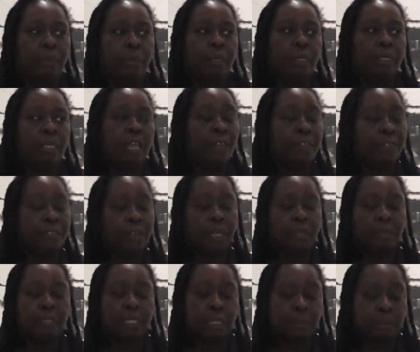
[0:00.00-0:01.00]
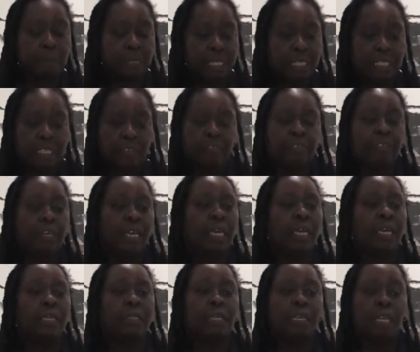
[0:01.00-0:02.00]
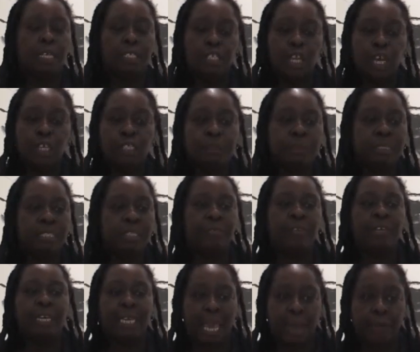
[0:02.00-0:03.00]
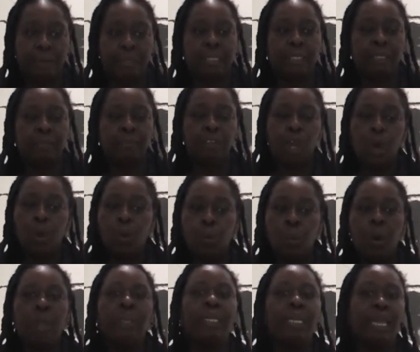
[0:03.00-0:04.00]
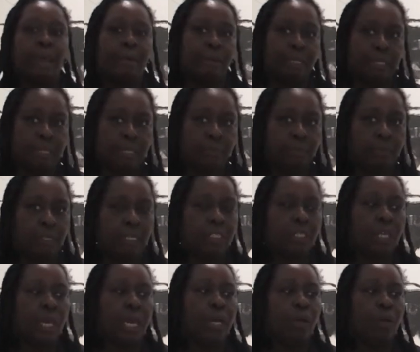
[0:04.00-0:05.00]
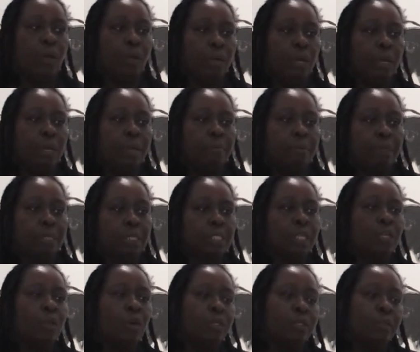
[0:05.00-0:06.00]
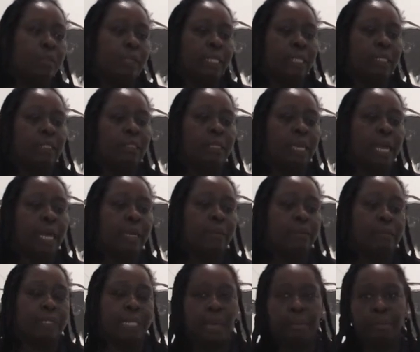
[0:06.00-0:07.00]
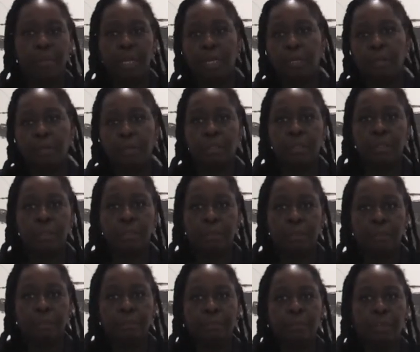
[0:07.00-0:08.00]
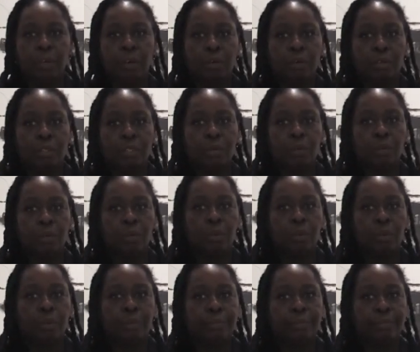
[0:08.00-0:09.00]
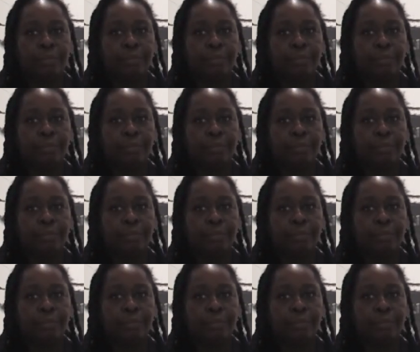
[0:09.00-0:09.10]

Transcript: Nothing specific, there's no specific narrative, no one narrative that is going on, but just lots of little kind of tableaus across the wall.